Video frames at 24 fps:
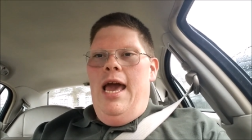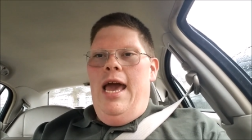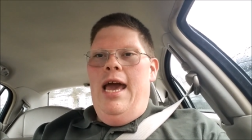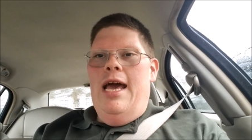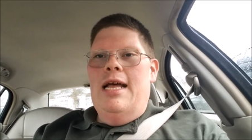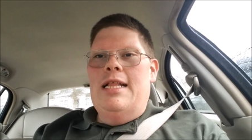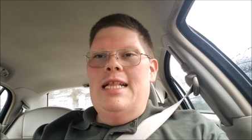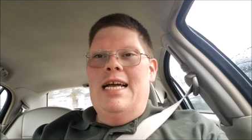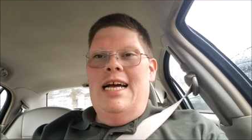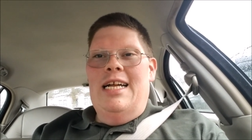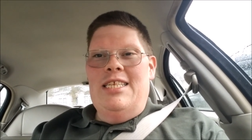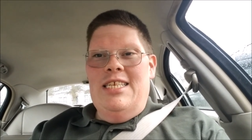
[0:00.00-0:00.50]

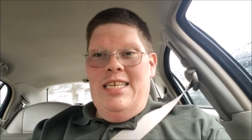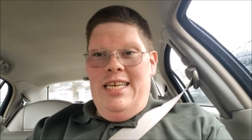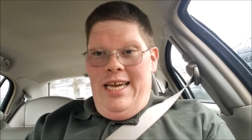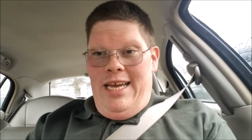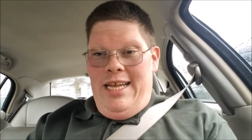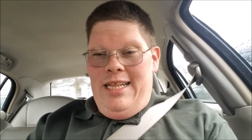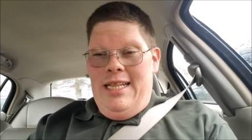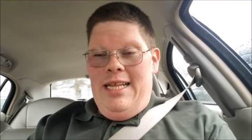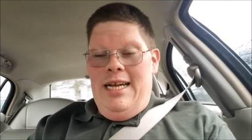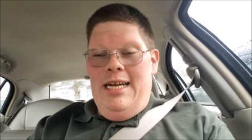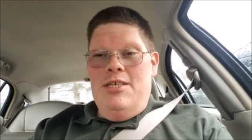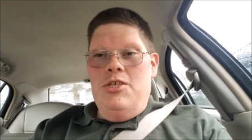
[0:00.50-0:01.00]
And that's
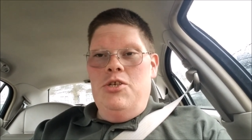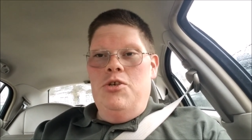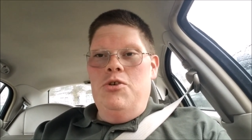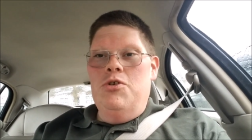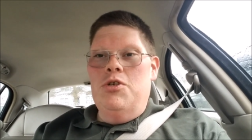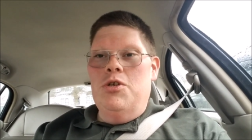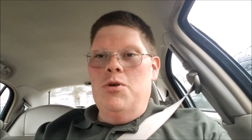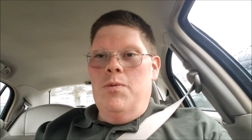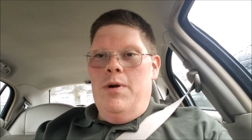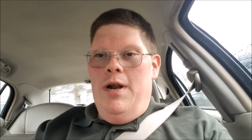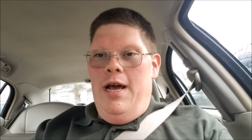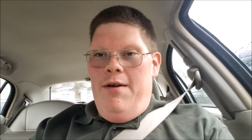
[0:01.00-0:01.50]
it. That's
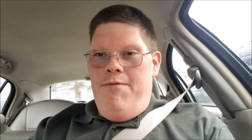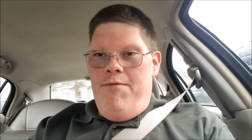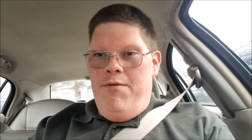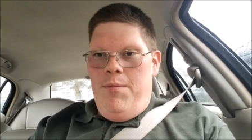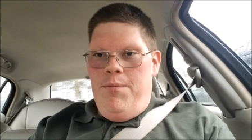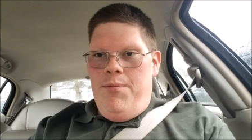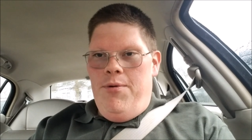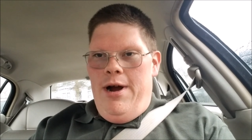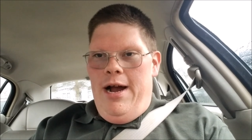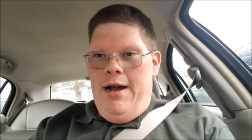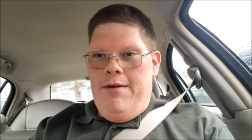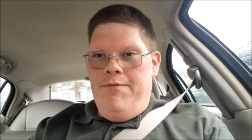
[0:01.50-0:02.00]
usually what I have for
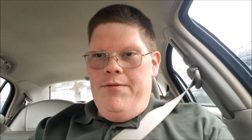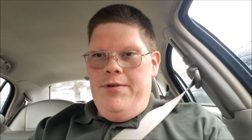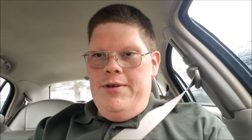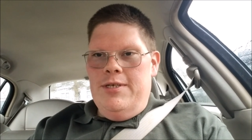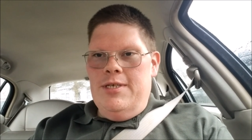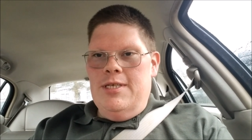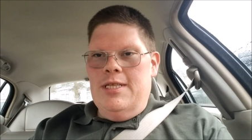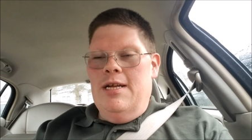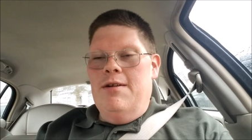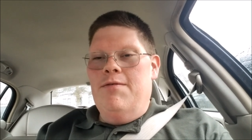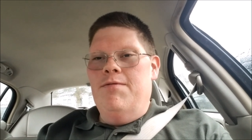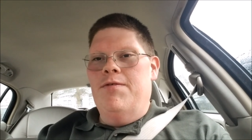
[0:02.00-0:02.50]

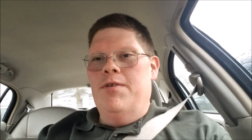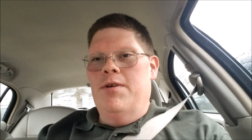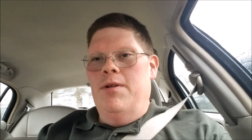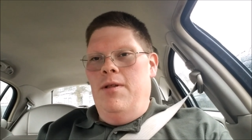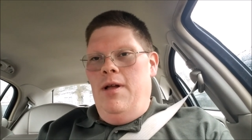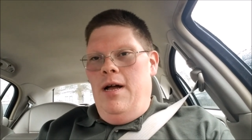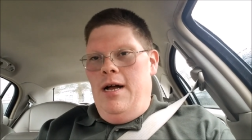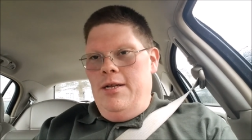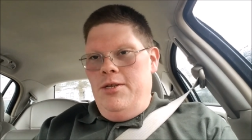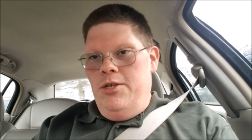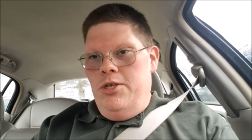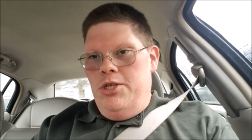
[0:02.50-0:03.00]
breakfast. Then for
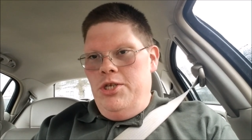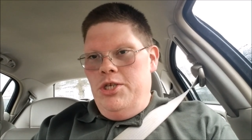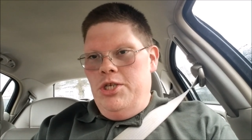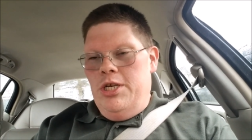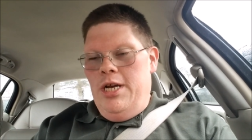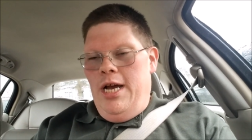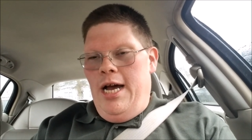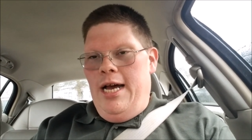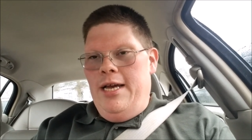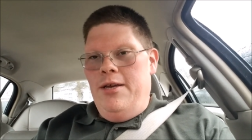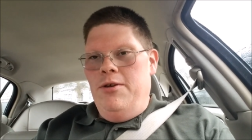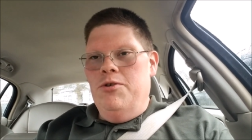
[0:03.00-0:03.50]

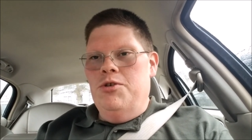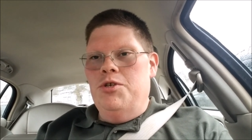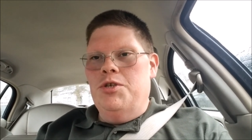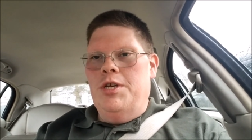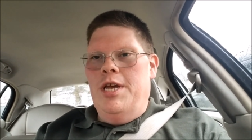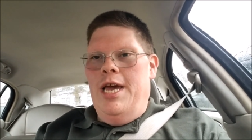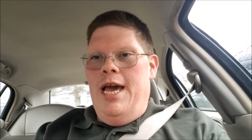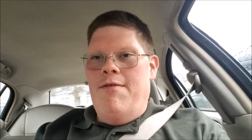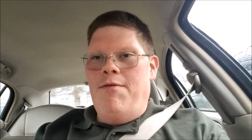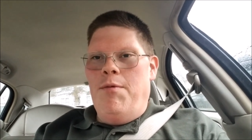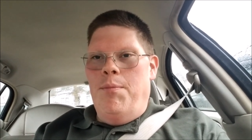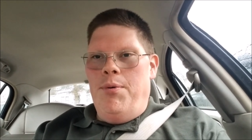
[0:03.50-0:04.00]
lunch, I
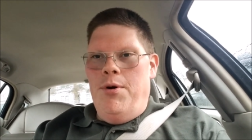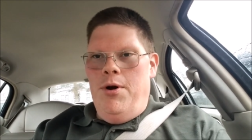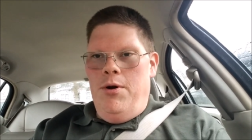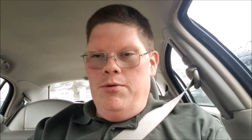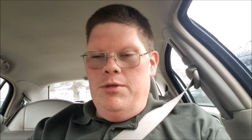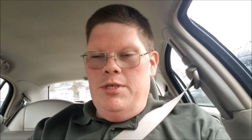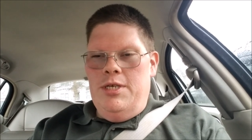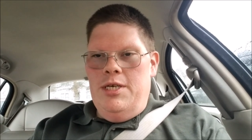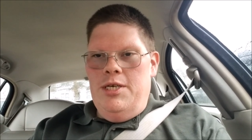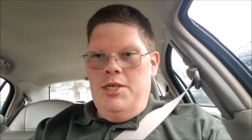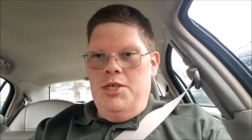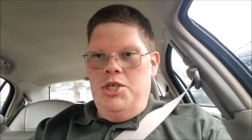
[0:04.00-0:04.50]
usually have a
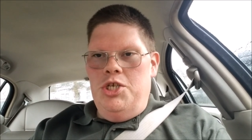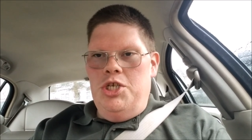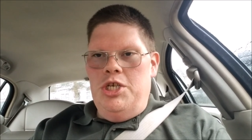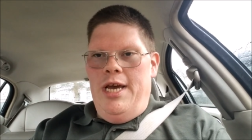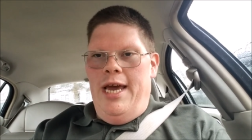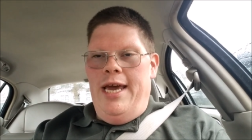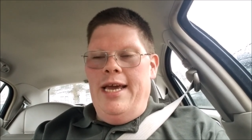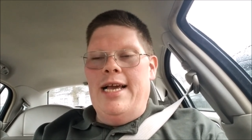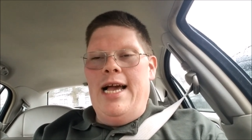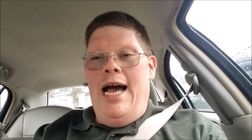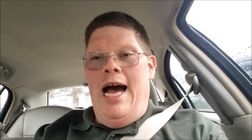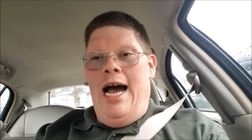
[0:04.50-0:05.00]
protein
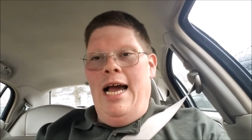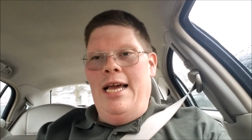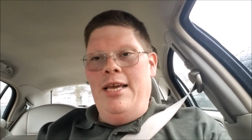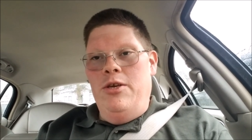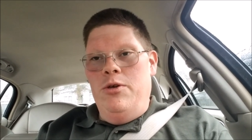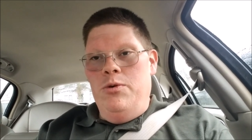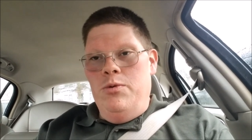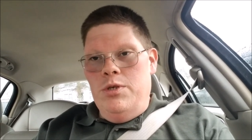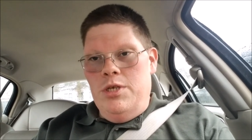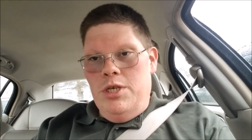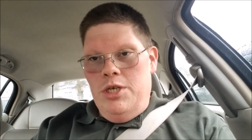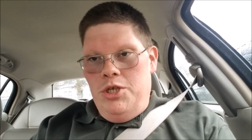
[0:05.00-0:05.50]
shake. I
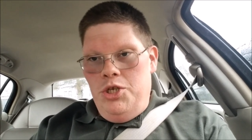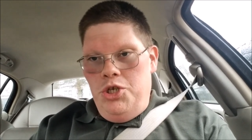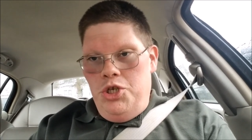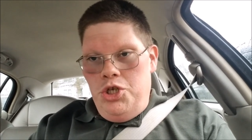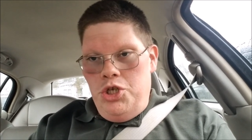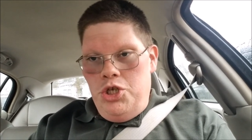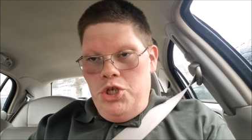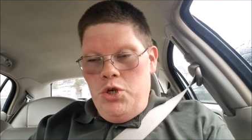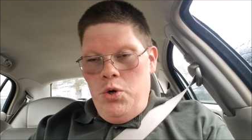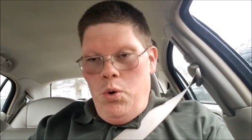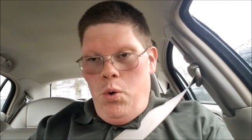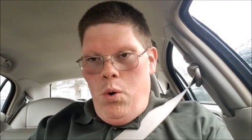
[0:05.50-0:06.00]
use
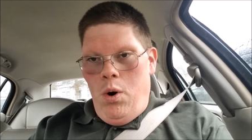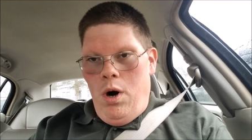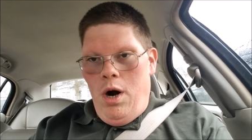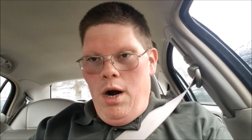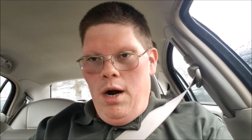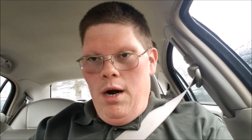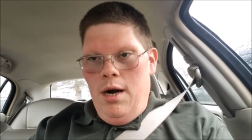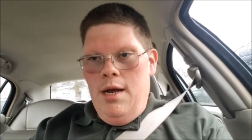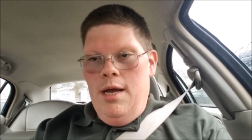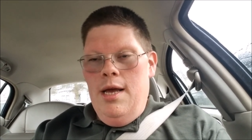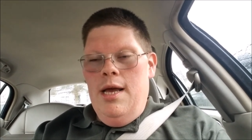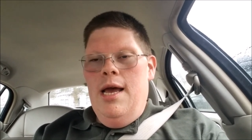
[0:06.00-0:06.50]

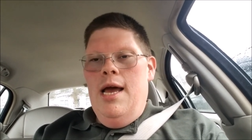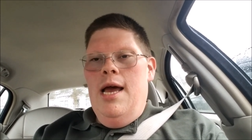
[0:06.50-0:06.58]
Ensure.